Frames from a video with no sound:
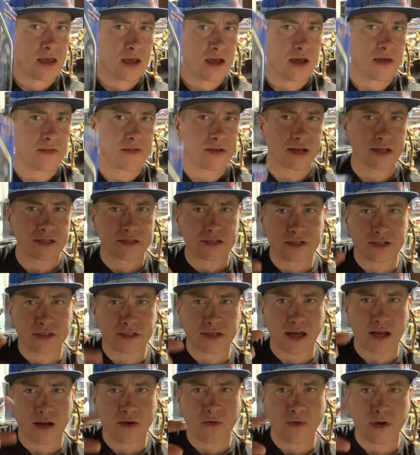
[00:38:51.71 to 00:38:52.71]
I think it's just
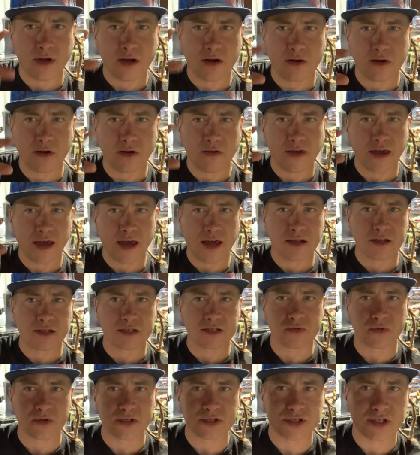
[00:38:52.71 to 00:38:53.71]
kind of weird how they had to
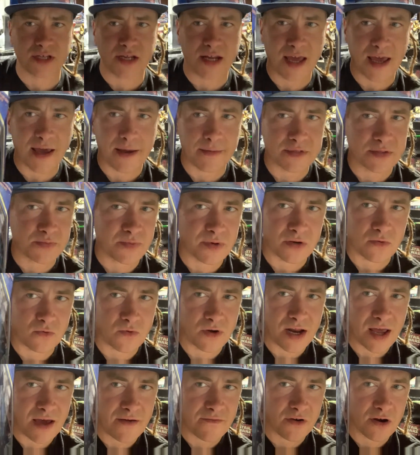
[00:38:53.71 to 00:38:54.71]
switch the names, but
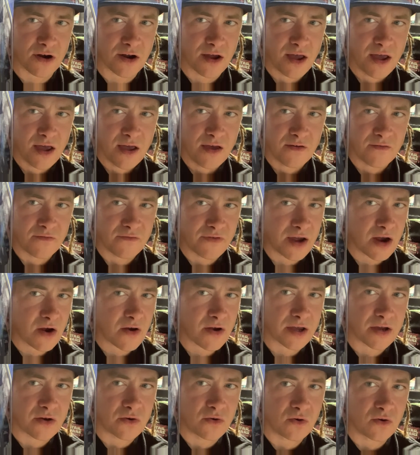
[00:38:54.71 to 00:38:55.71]
whatever.
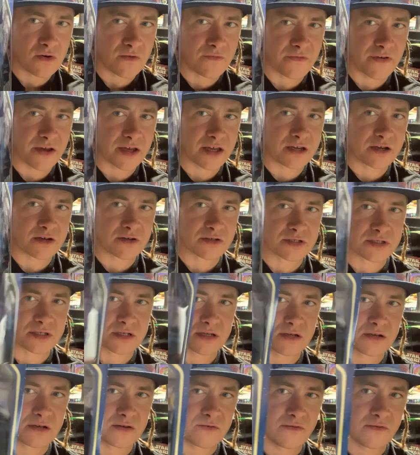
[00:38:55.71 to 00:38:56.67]
Very cool figures.